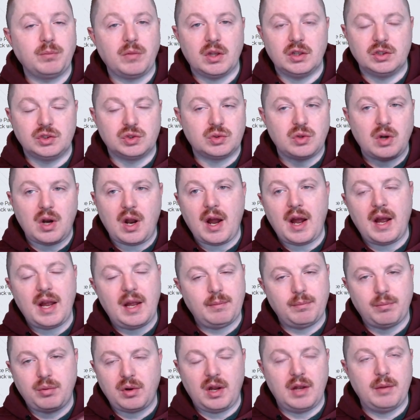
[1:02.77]

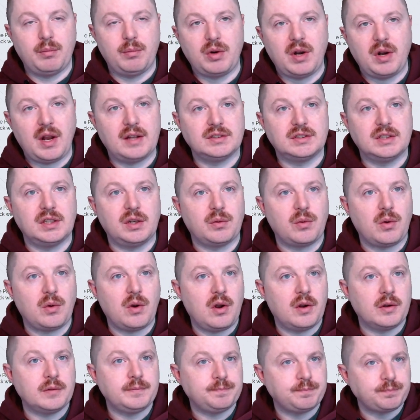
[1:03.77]
I'm probably pronouncing it
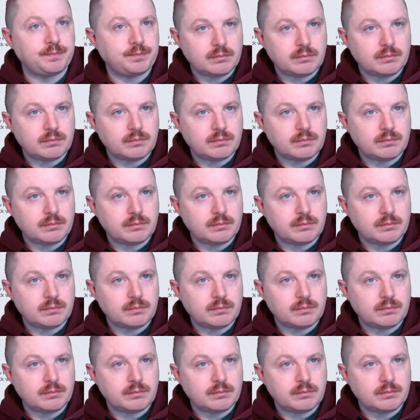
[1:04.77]
wrong,